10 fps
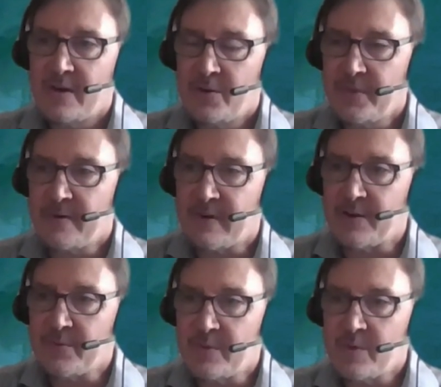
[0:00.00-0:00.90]
on the
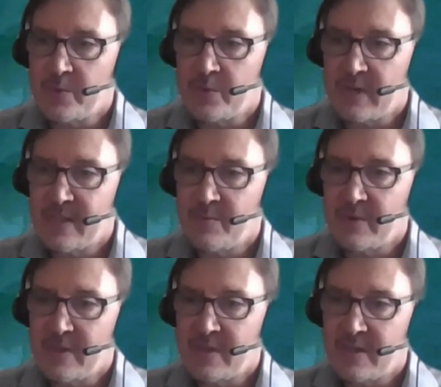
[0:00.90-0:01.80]
ground, together
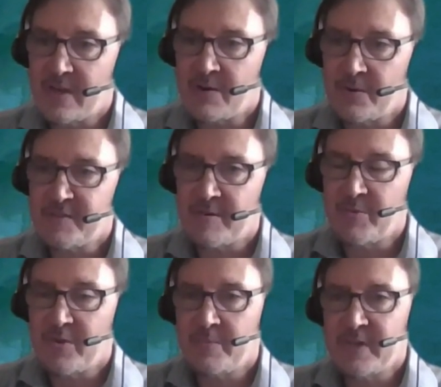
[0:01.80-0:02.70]
with colleagues
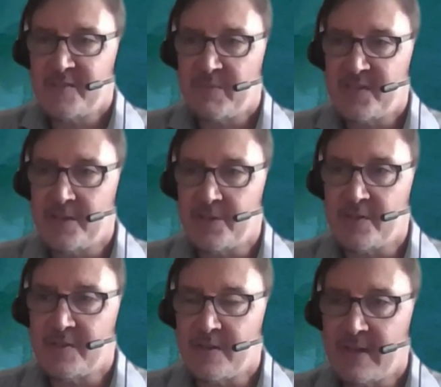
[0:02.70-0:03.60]
from European Space
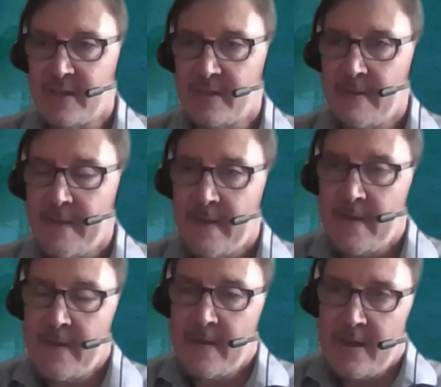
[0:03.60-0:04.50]
Agency. And
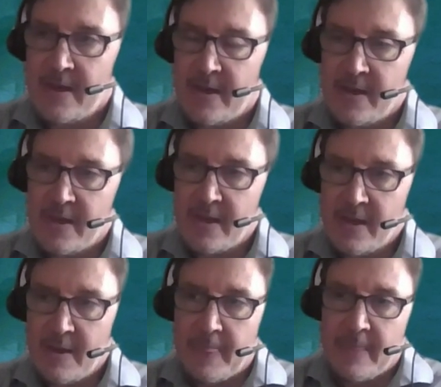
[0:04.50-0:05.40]

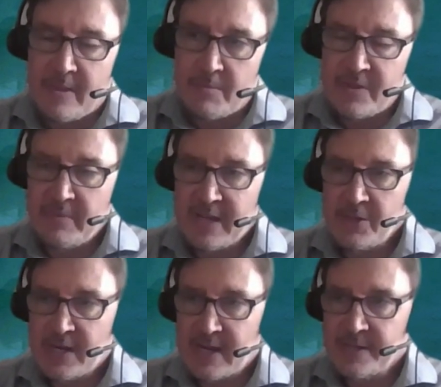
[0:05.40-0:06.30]
the
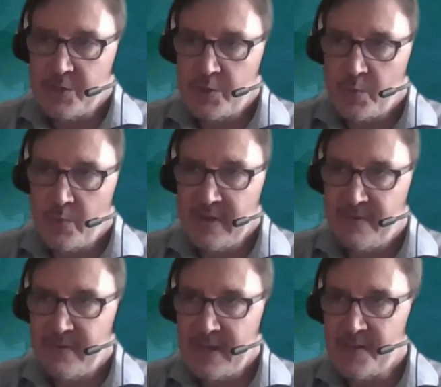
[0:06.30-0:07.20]
main challenge we
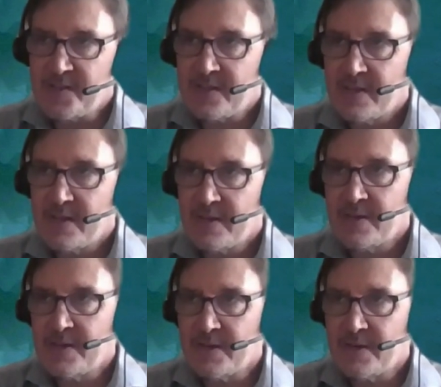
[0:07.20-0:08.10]
faced
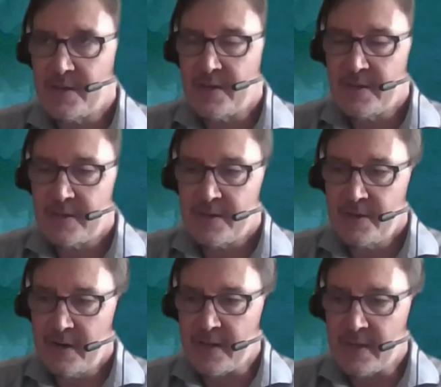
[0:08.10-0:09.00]

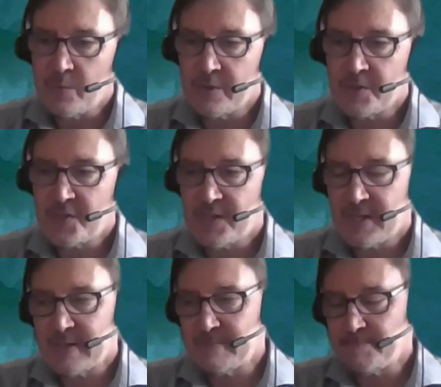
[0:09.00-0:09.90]
early was,
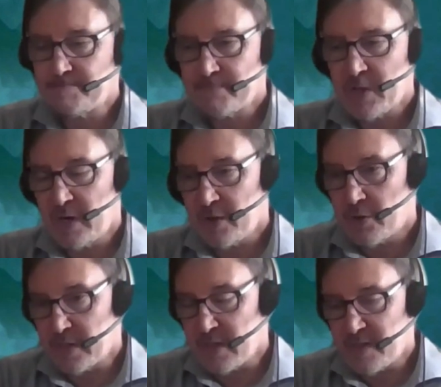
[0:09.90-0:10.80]
early
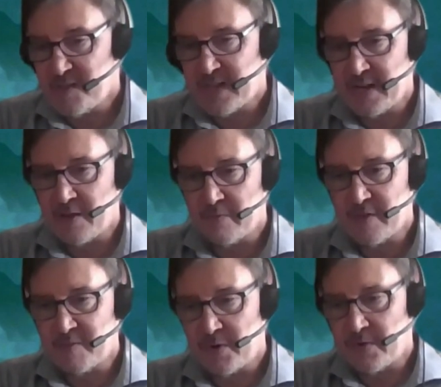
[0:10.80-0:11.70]
on in the designing of
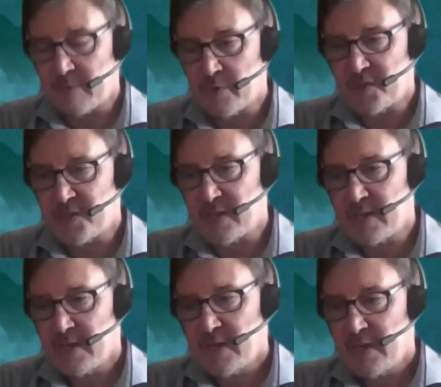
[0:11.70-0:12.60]
this program, was the